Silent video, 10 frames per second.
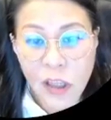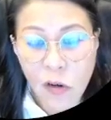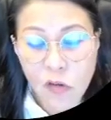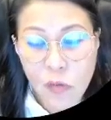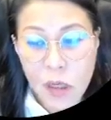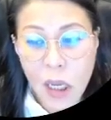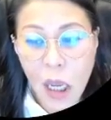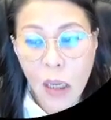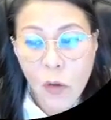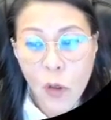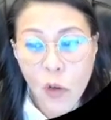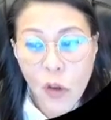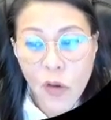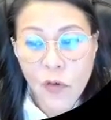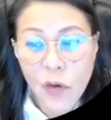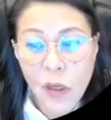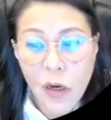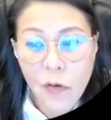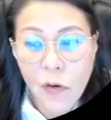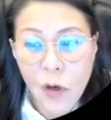tells me ah, 2023 the
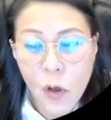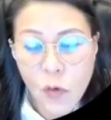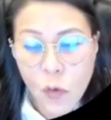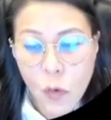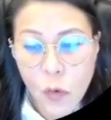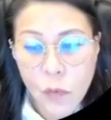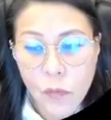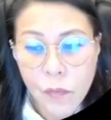career not so good.